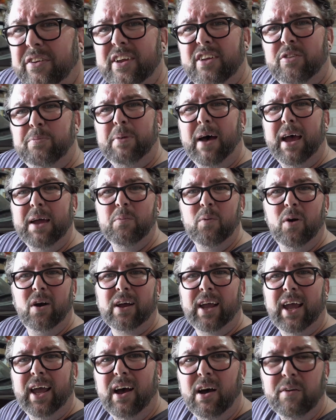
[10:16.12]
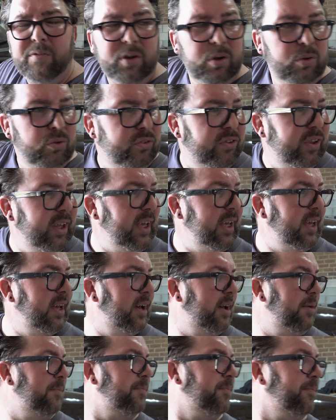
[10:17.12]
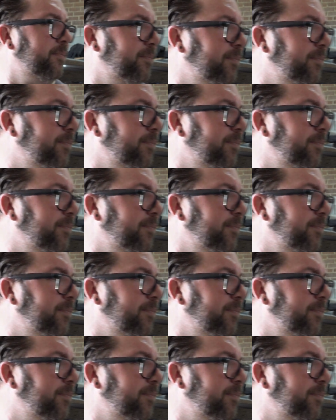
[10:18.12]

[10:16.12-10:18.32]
this paintwork here, I've used the